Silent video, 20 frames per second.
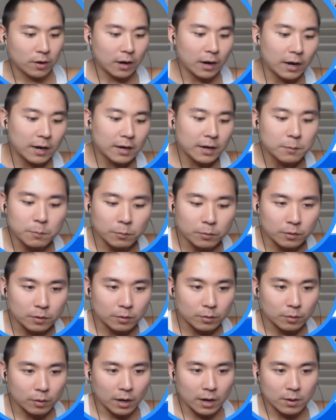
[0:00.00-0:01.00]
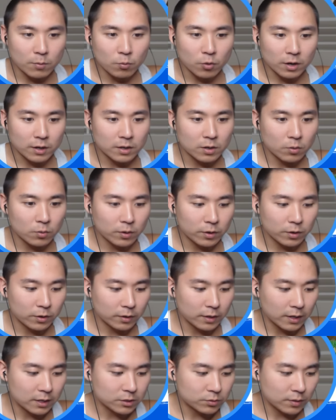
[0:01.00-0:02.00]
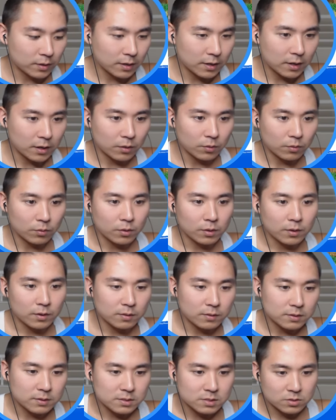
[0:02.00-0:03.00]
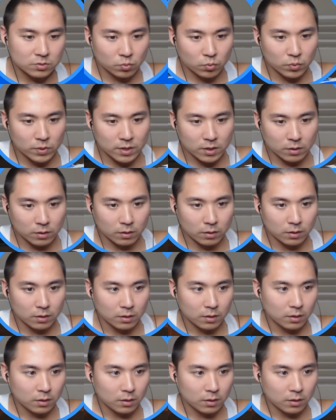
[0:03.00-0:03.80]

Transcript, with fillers: I am... I'm walking on water, guys, right now. This is weird.